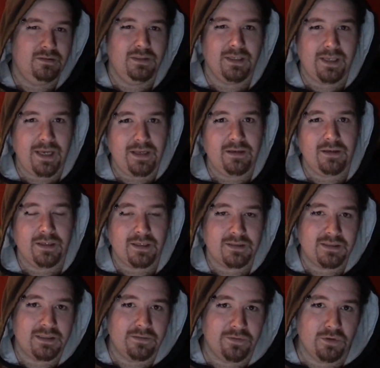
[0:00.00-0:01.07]
you can, like I
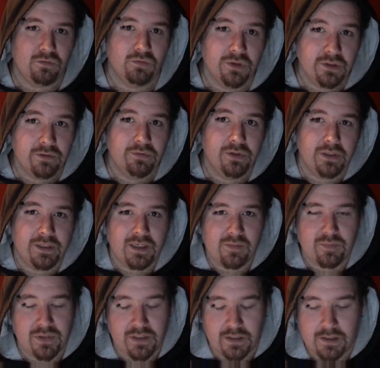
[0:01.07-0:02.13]
said, if you're really, really
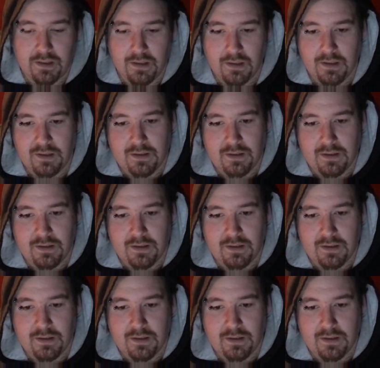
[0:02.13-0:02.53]
up big.